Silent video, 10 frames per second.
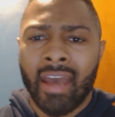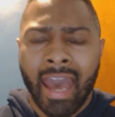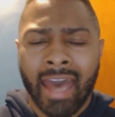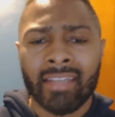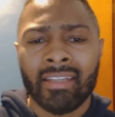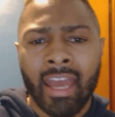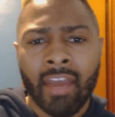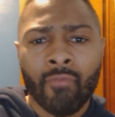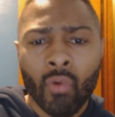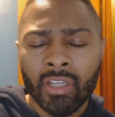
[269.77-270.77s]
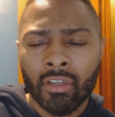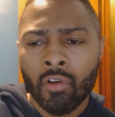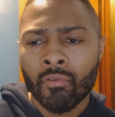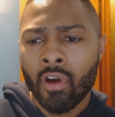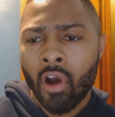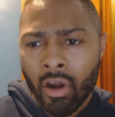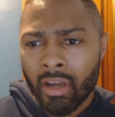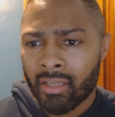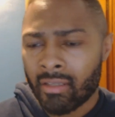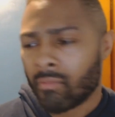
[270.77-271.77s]
as a voiceover
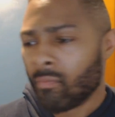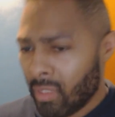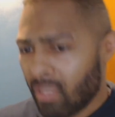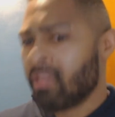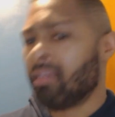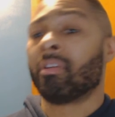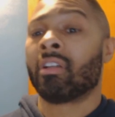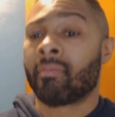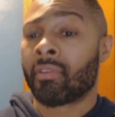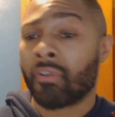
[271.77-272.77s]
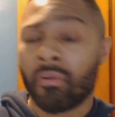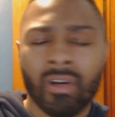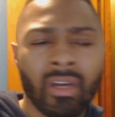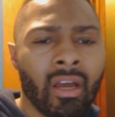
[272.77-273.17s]
artist. Let me clear my throat.